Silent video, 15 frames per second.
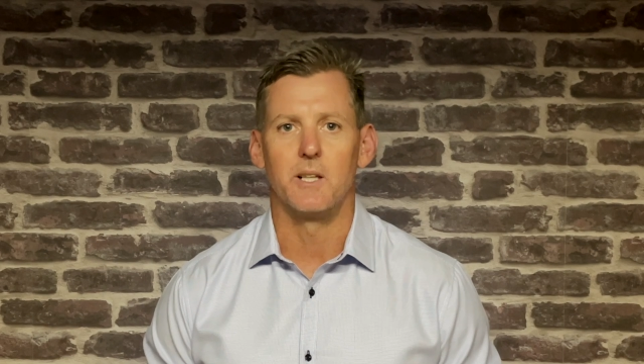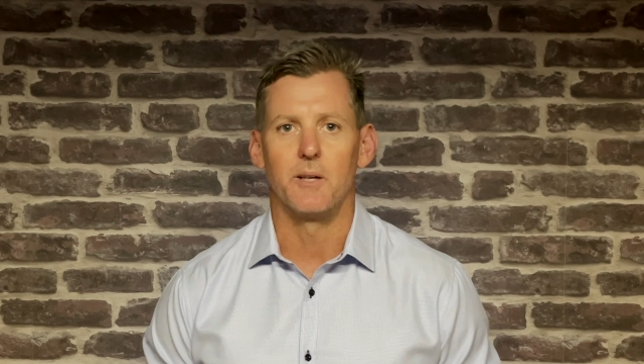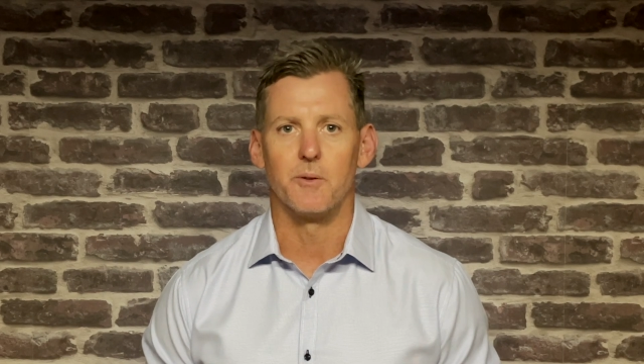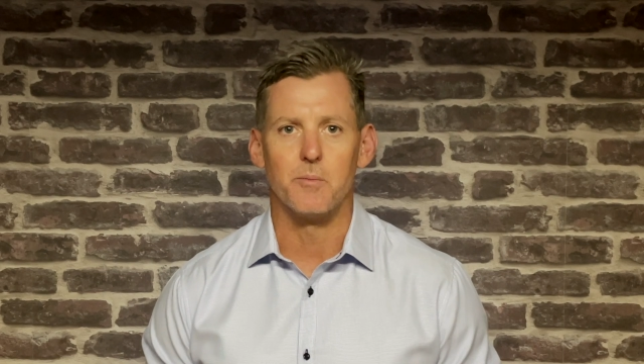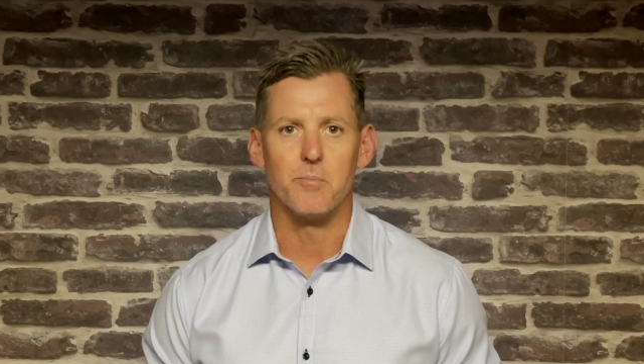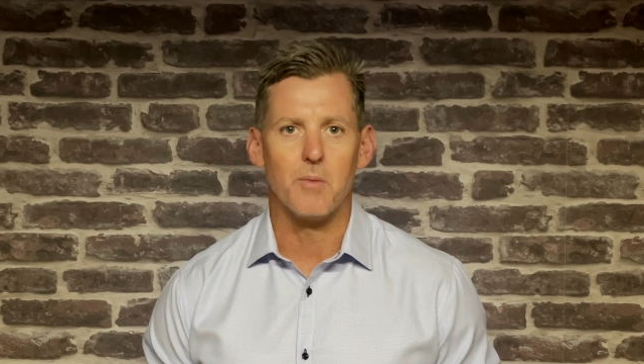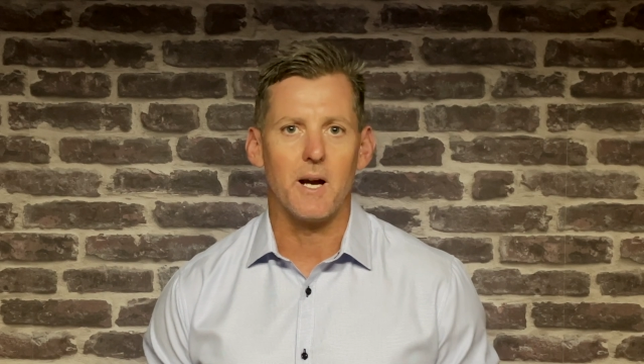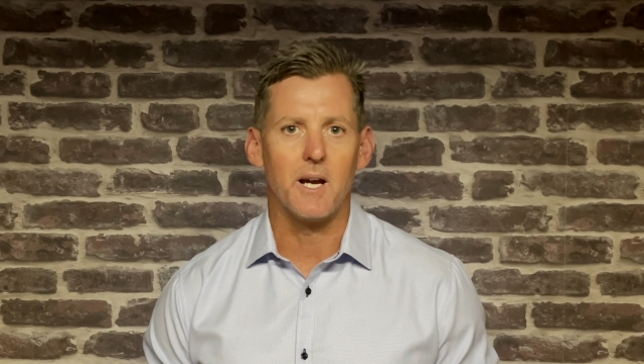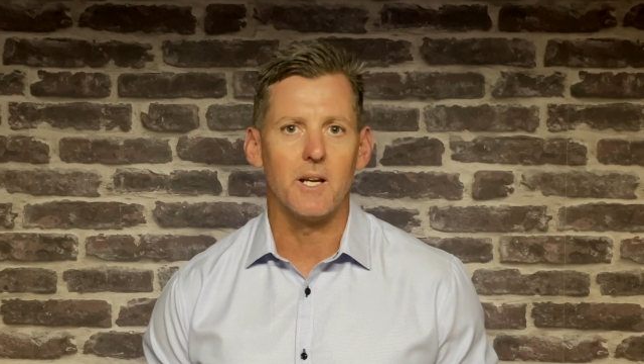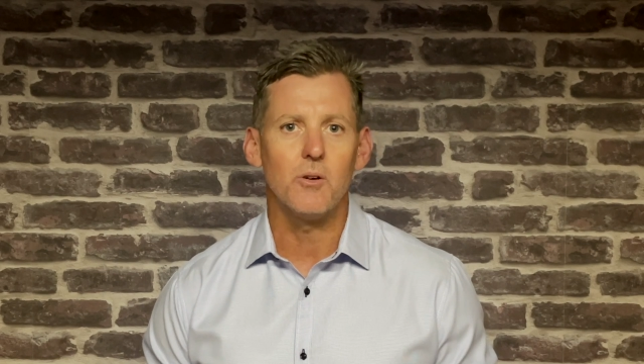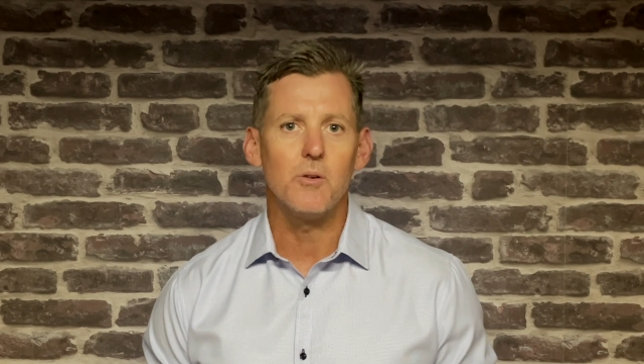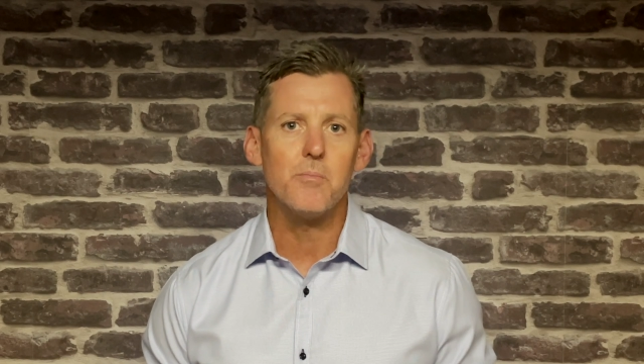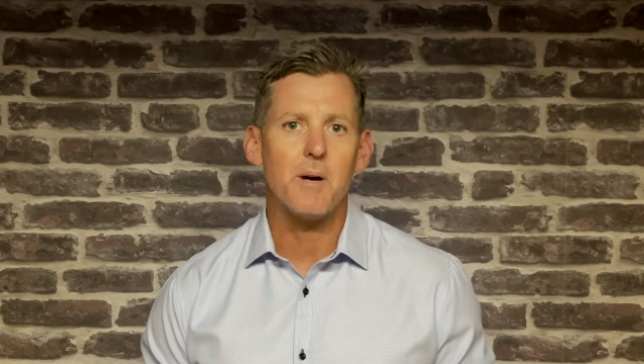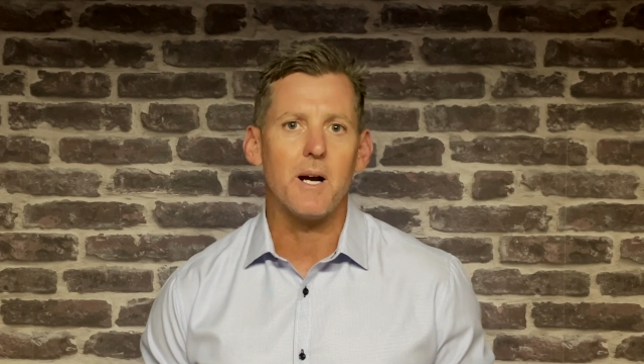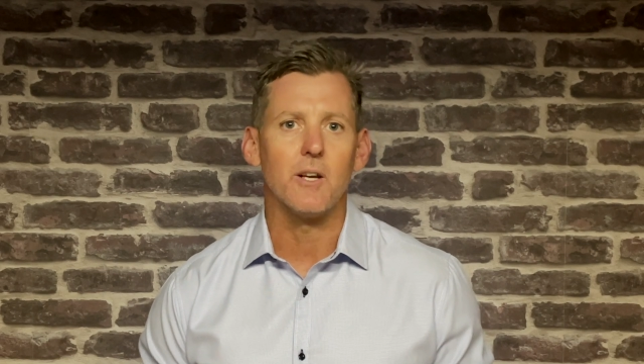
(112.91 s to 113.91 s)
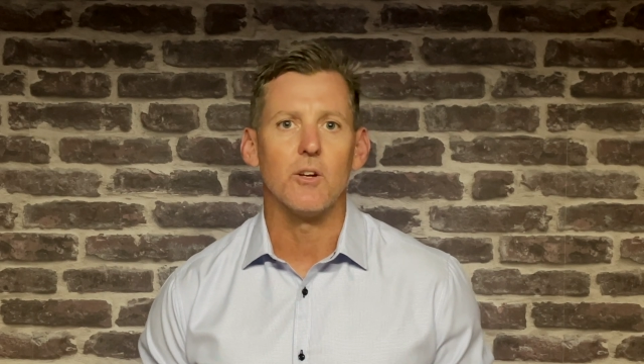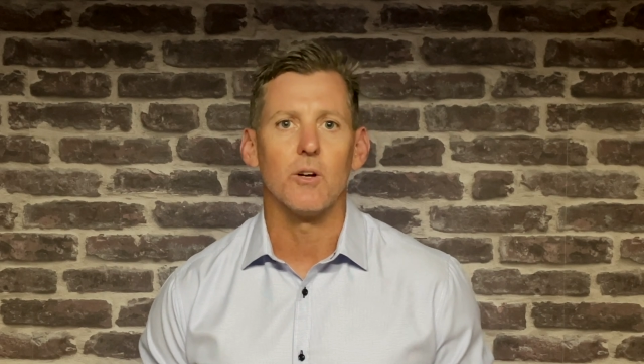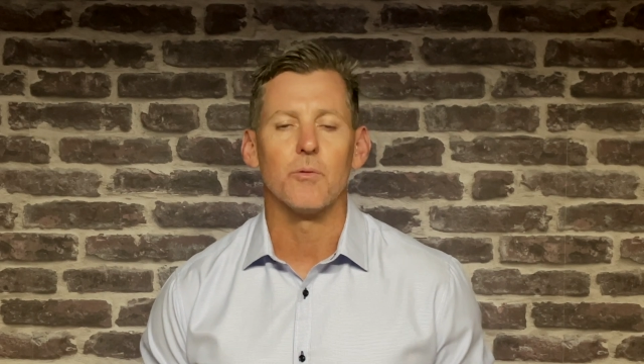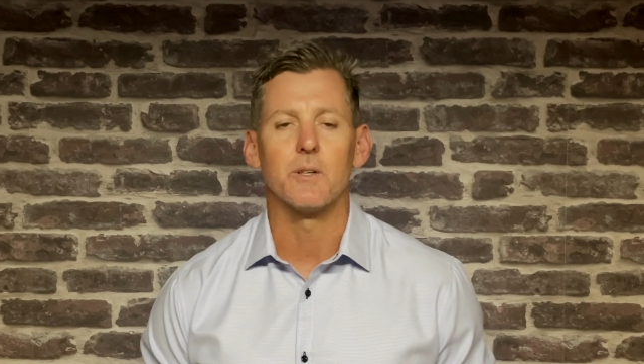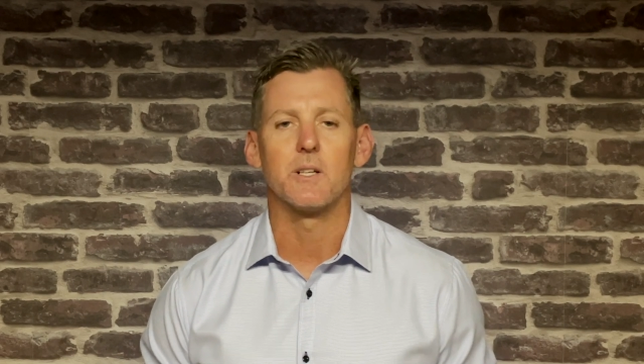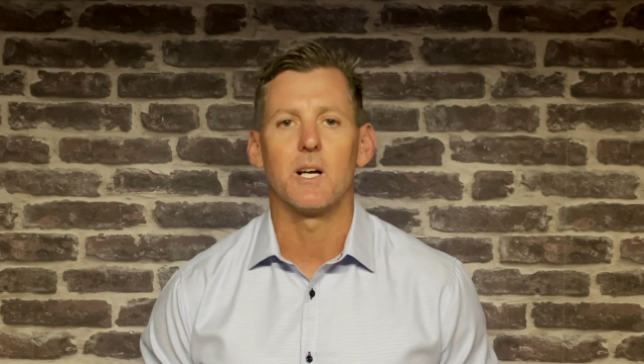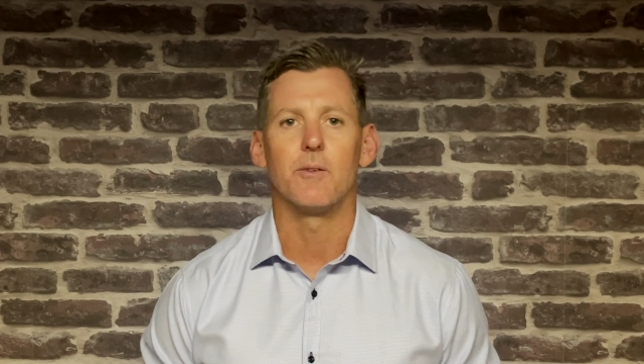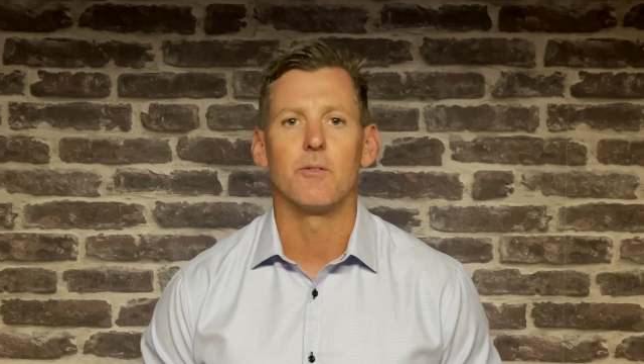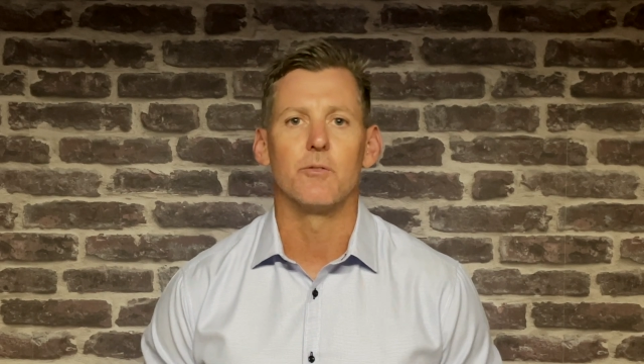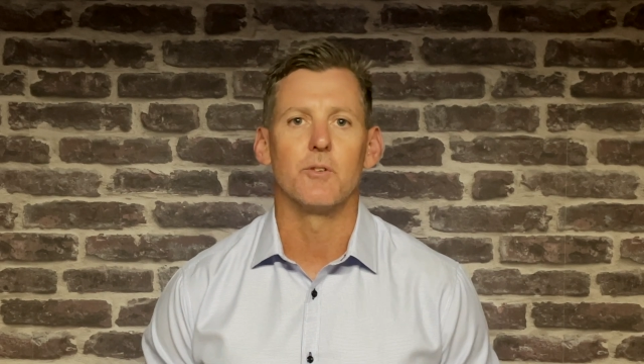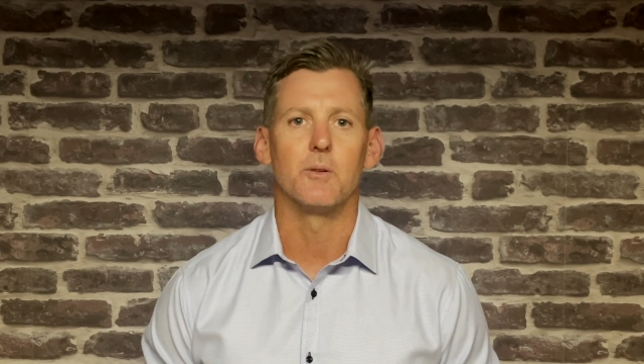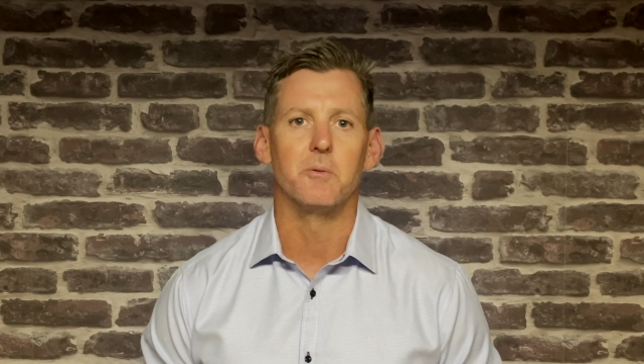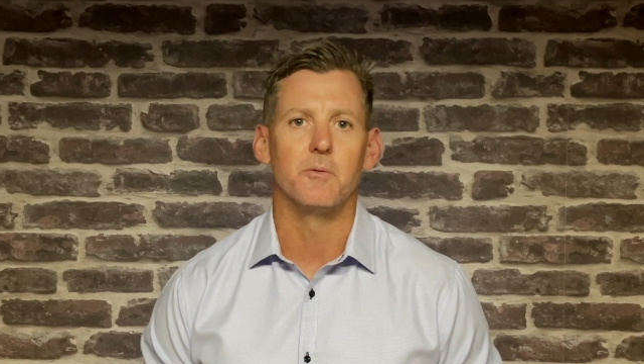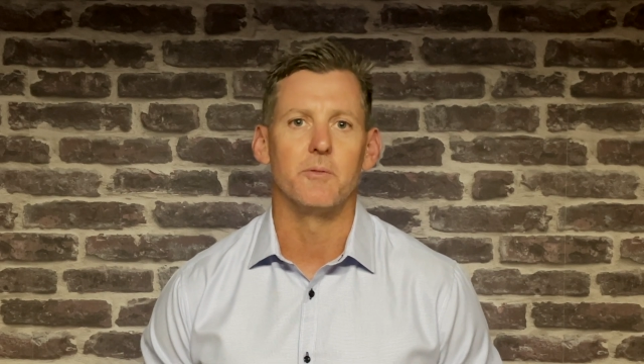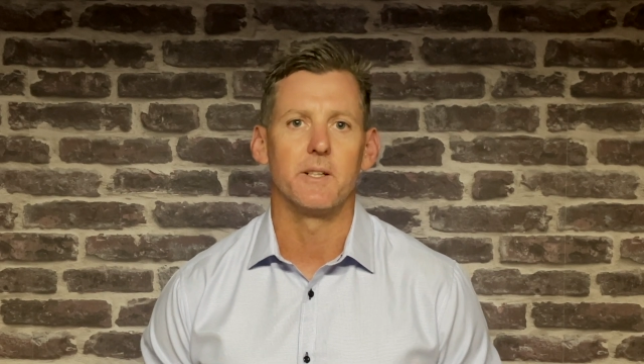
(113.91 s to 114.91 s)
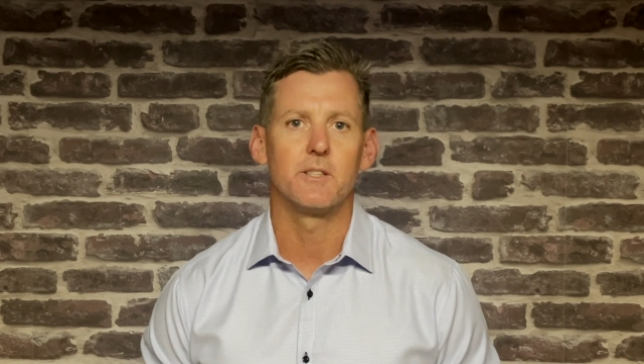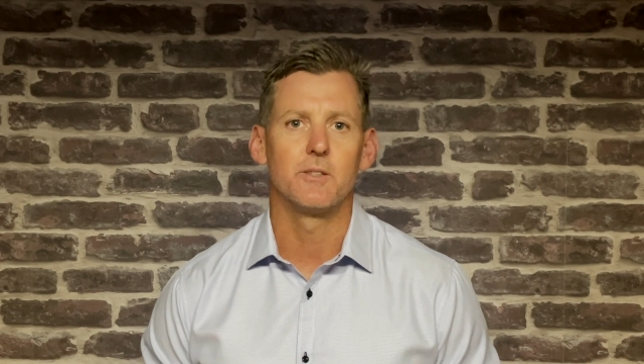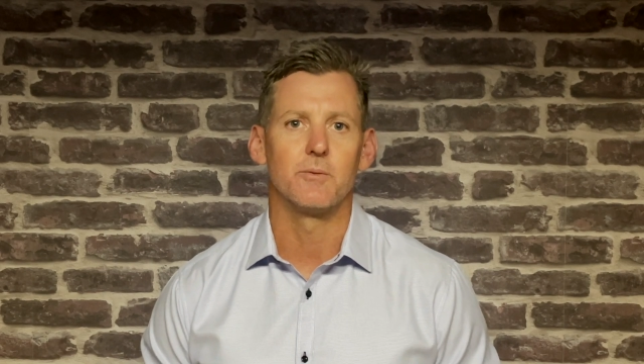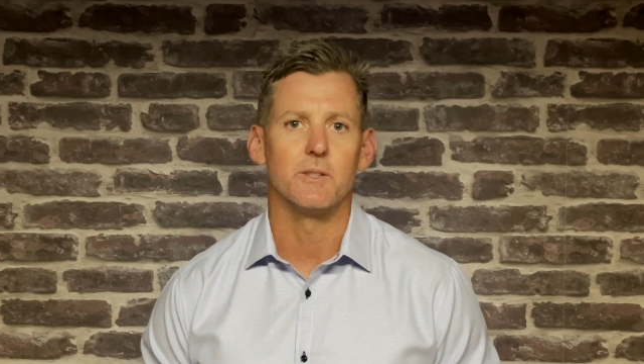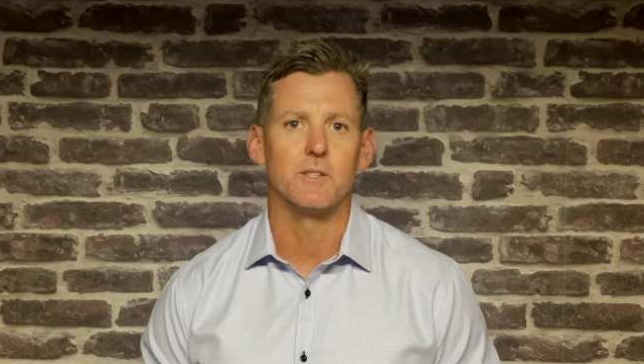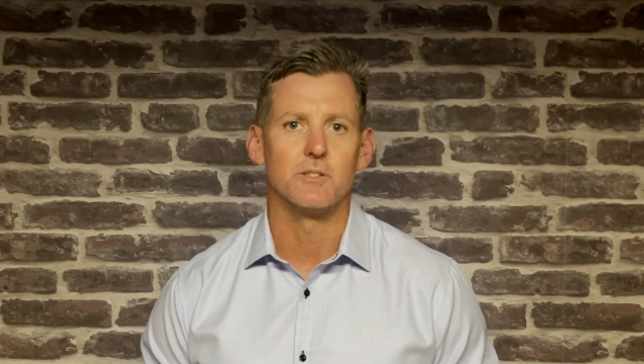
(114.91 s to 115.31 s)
that we may or may not recover from effectively.